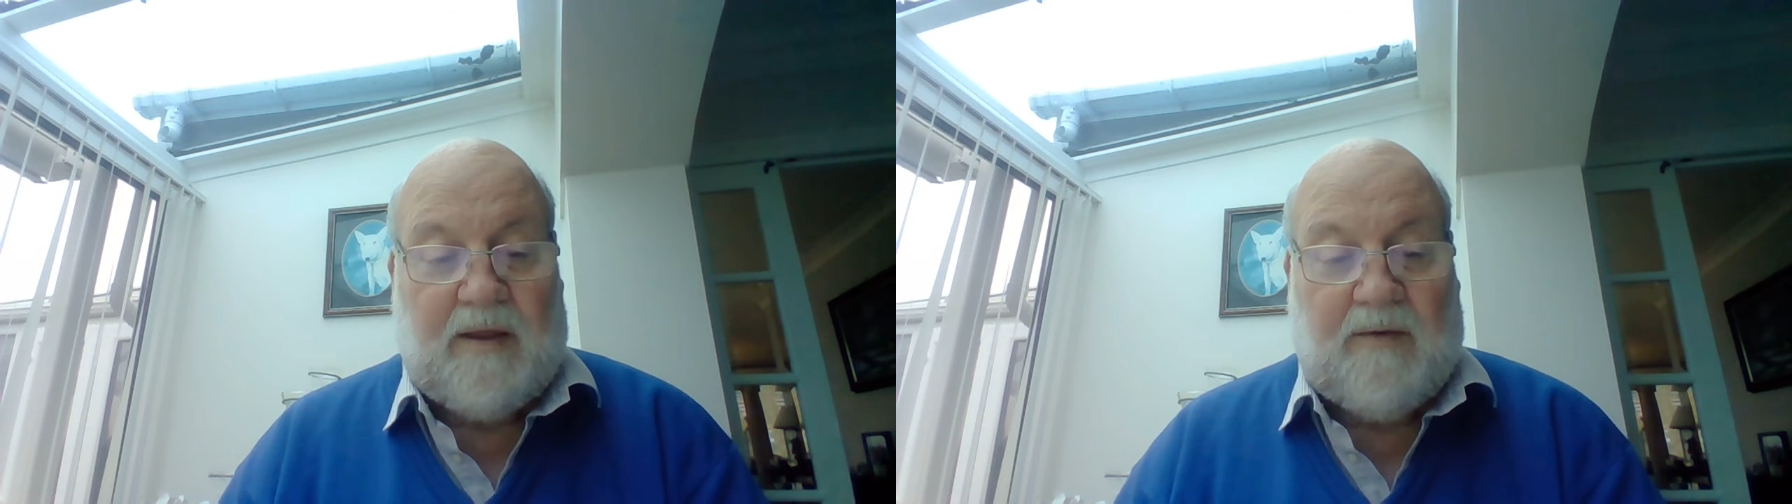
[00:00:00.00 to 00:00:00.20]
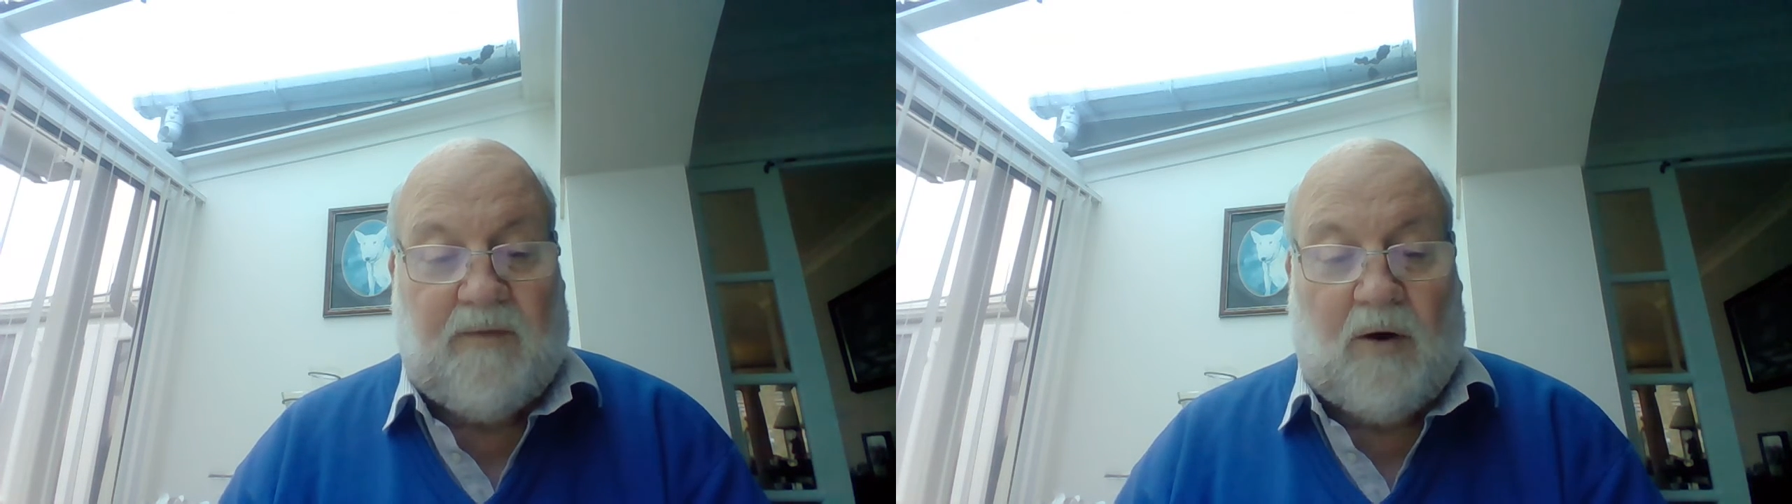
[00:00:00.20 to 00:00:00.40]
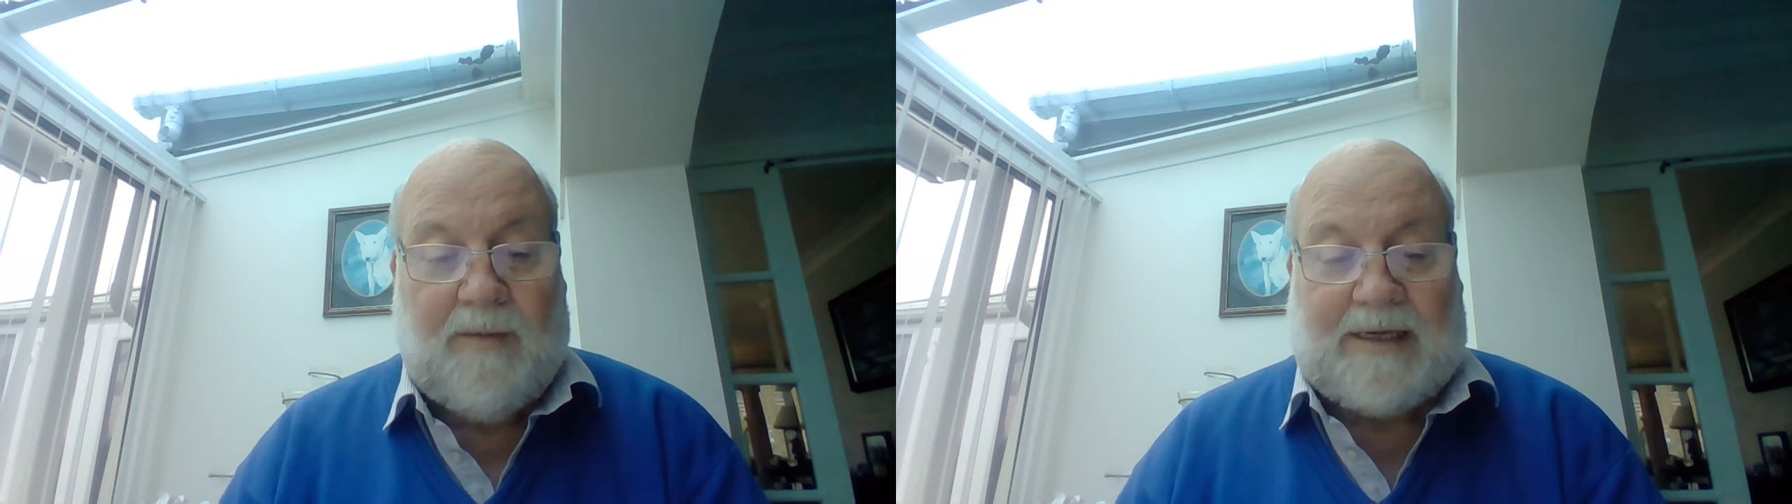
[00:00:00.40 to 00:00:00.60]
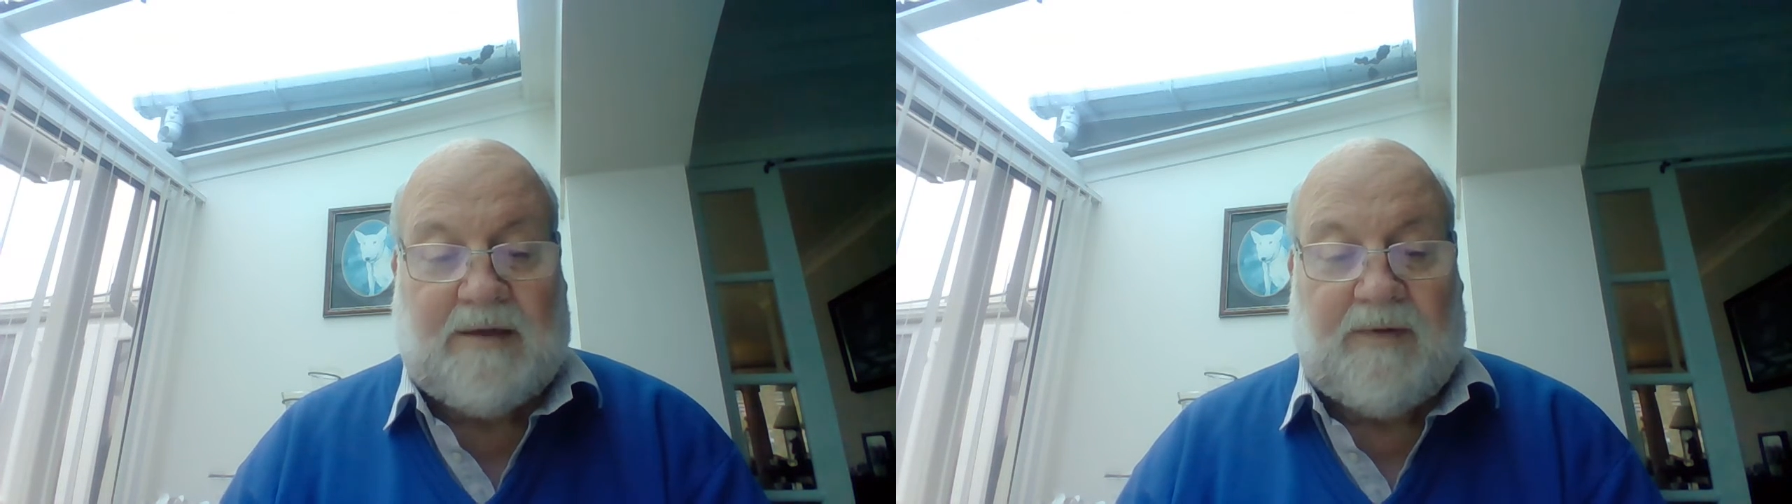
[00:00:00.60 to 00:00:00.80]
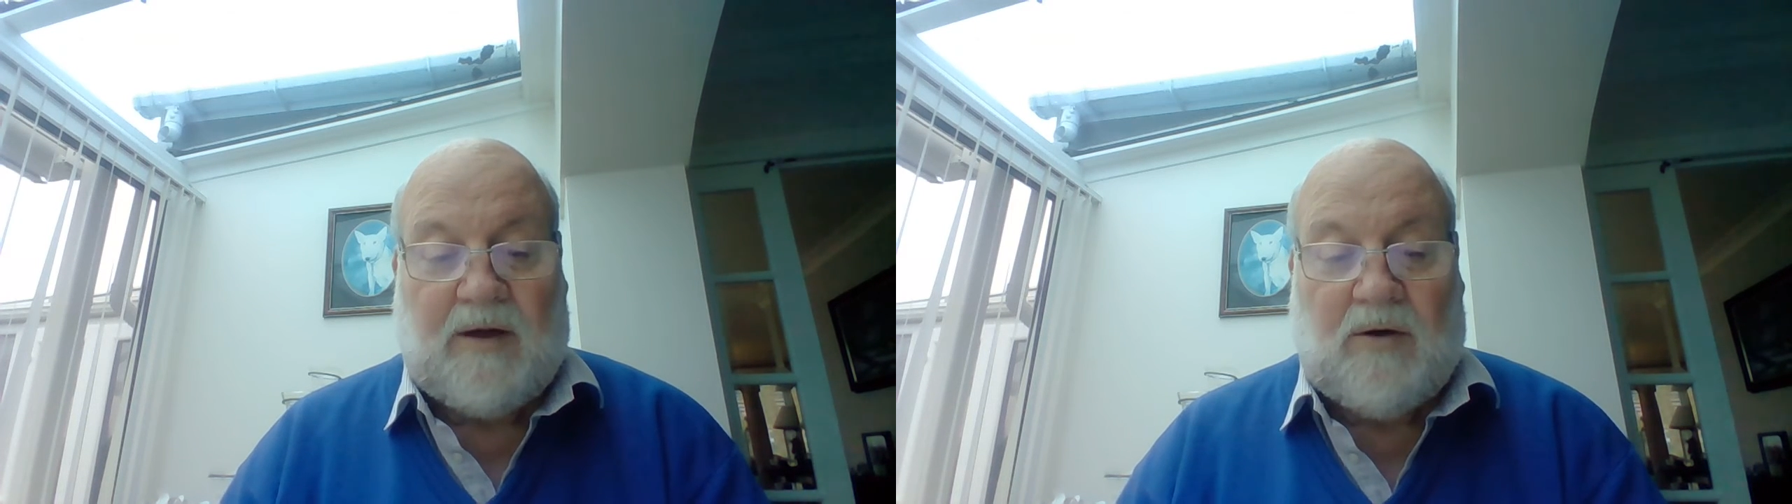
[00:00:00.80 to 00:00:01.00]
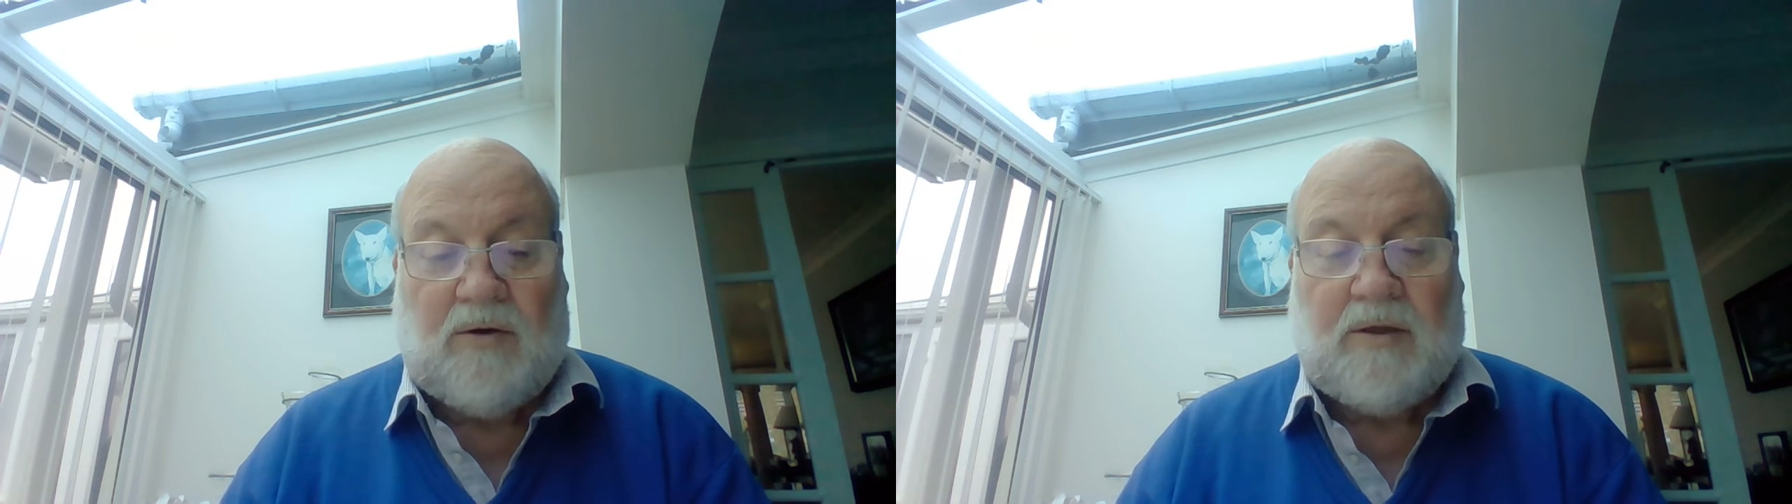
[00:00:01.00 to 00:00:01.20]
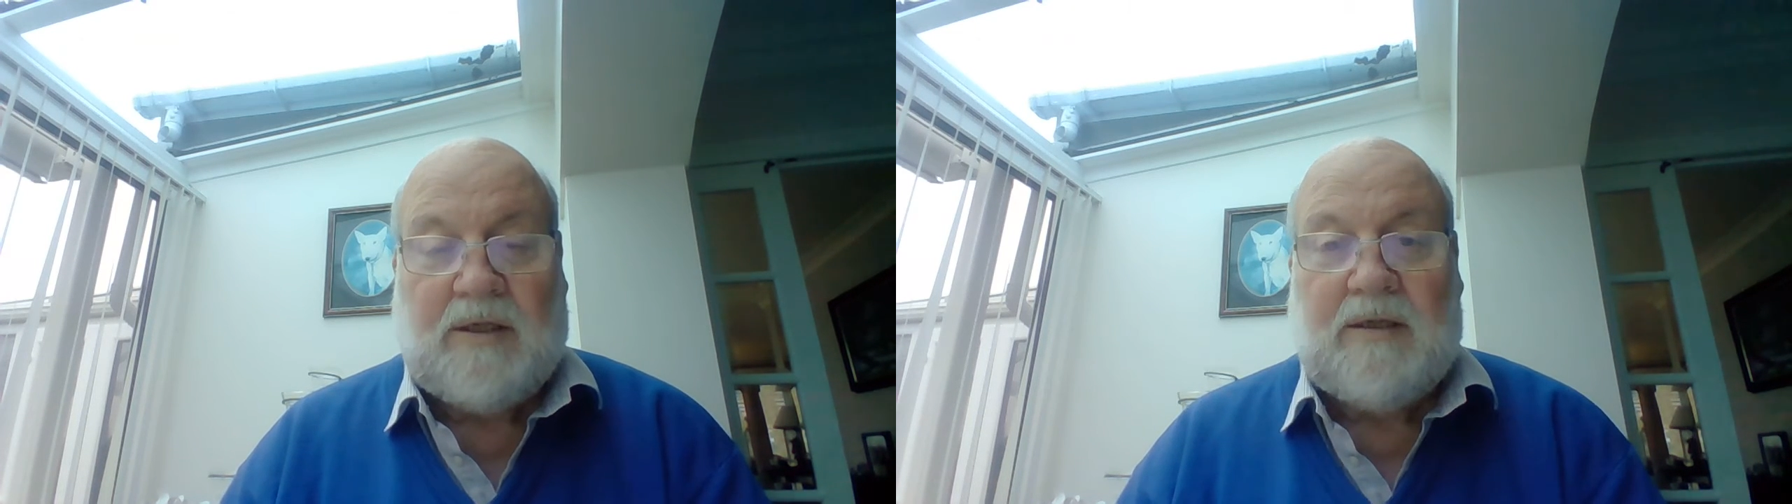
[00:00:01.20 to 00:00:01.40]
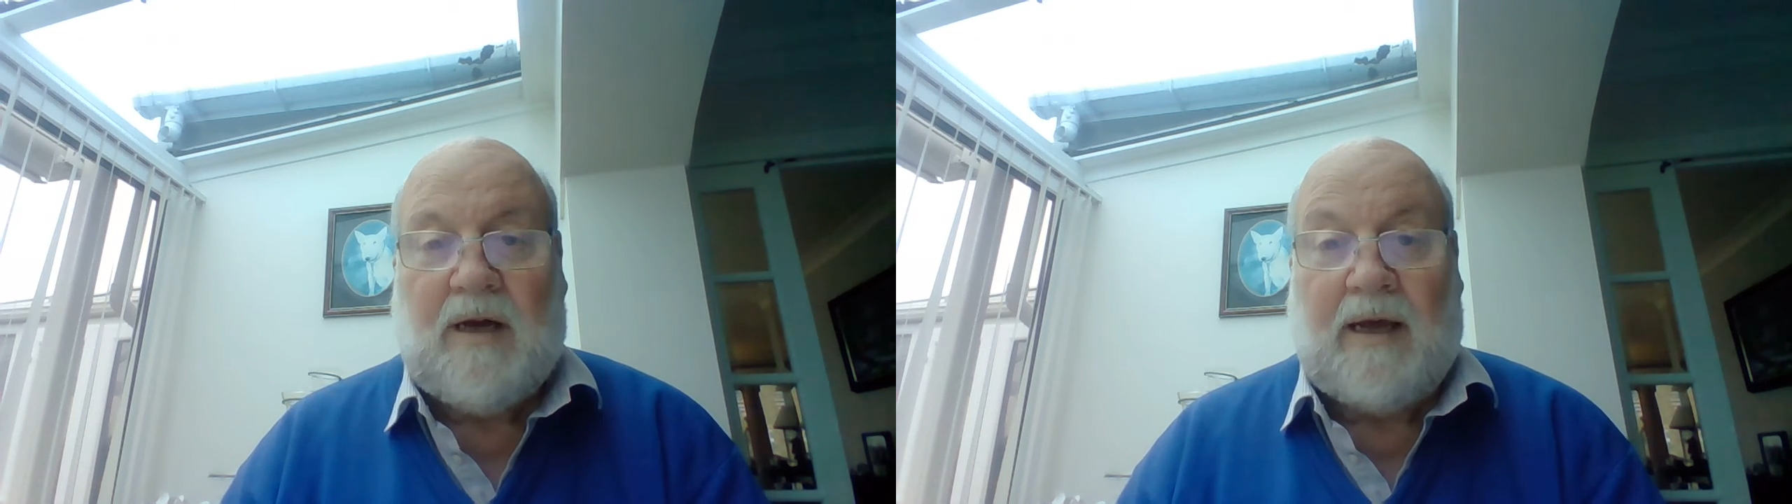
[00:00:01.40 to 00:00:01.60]
The format of the
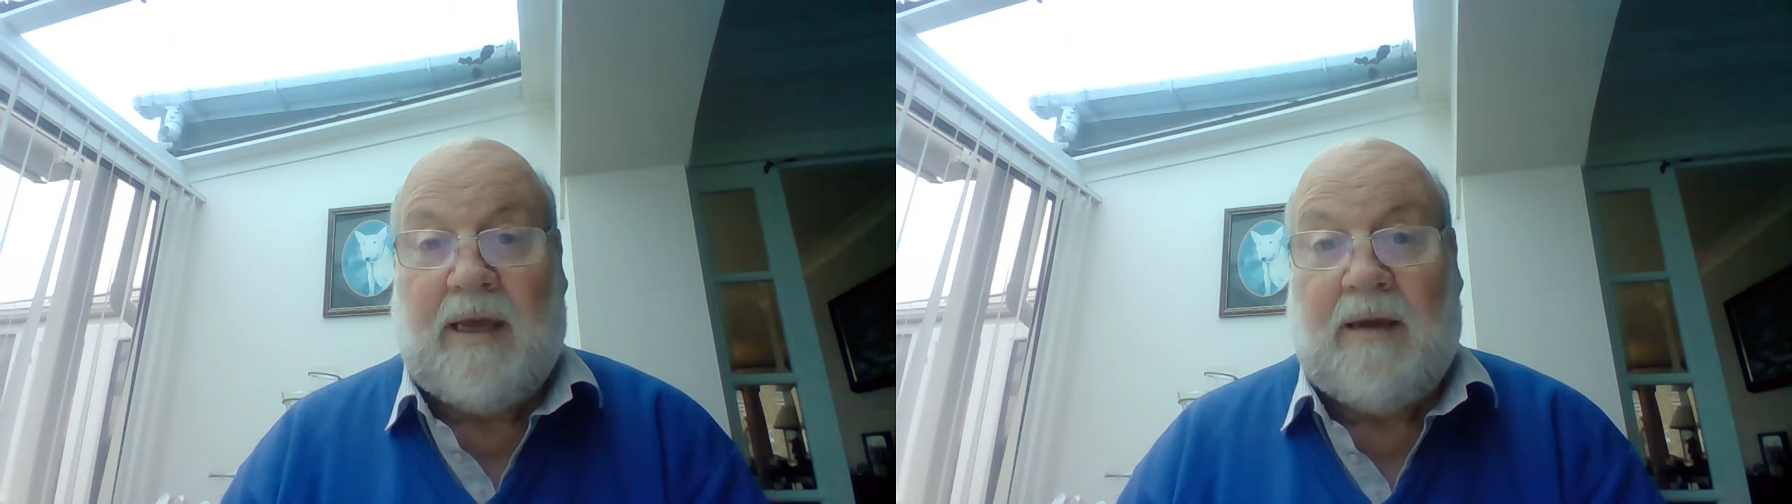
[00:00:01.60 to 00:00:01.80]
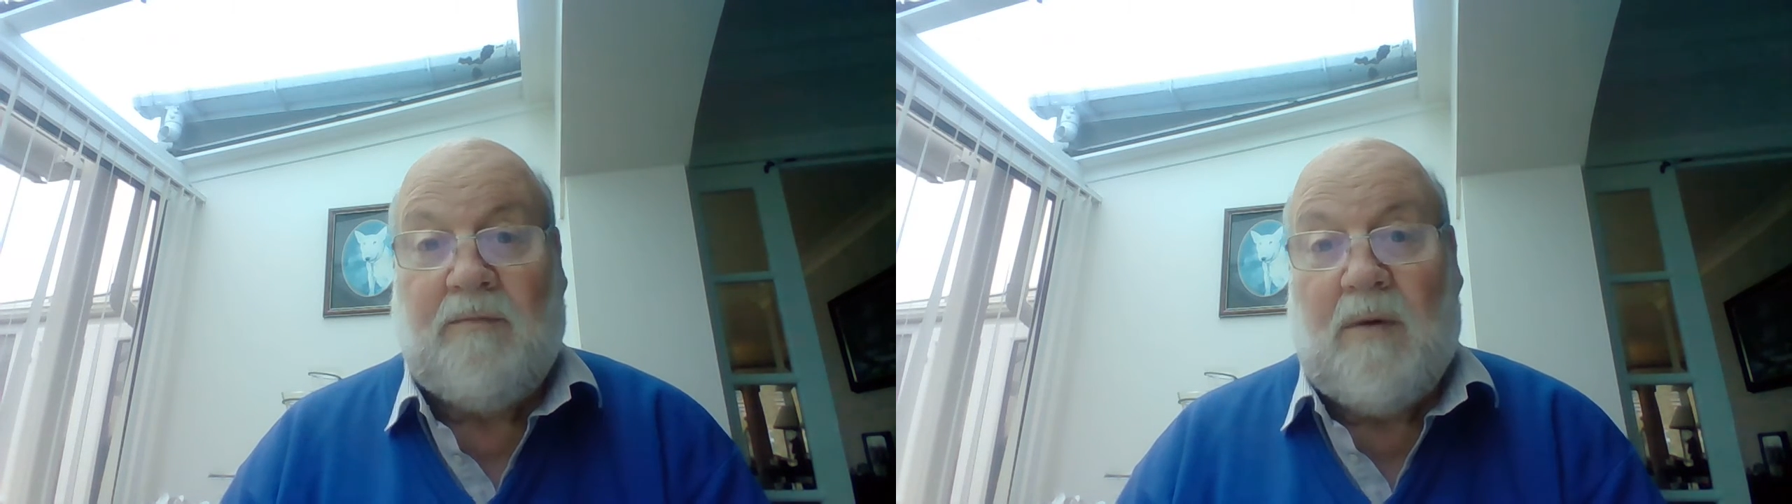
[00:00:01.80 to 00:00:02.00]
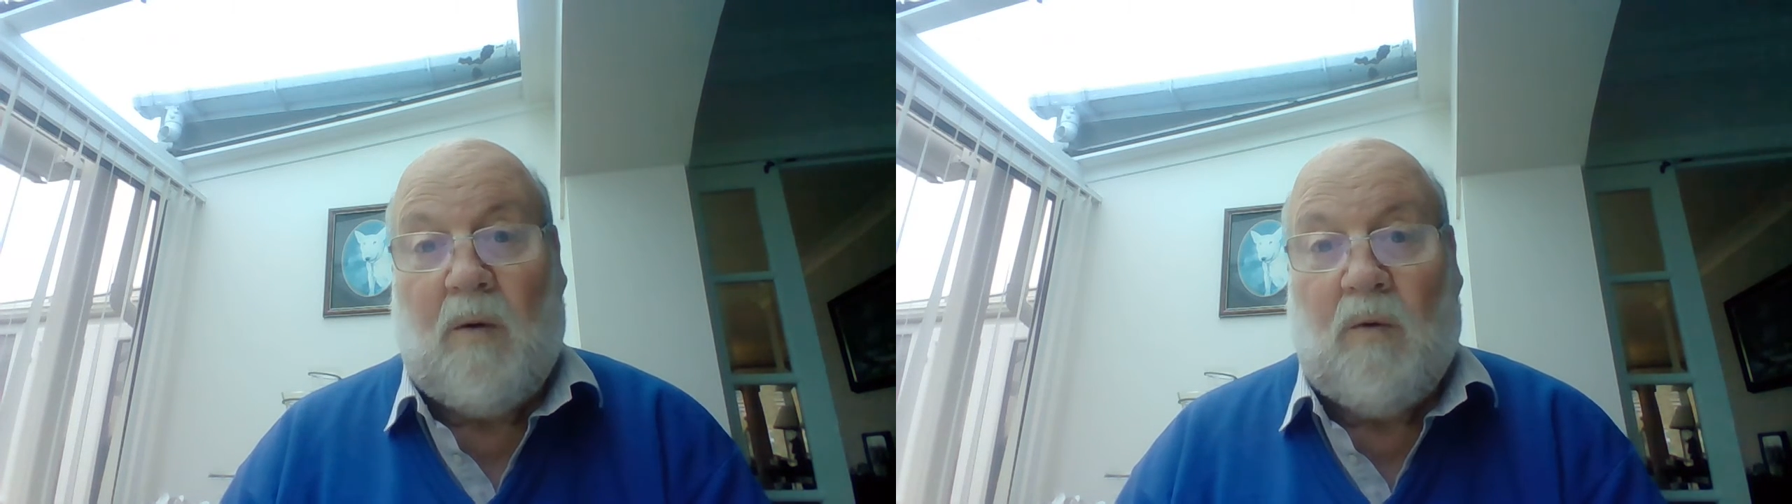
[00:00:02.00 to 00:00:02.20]
course, i.e.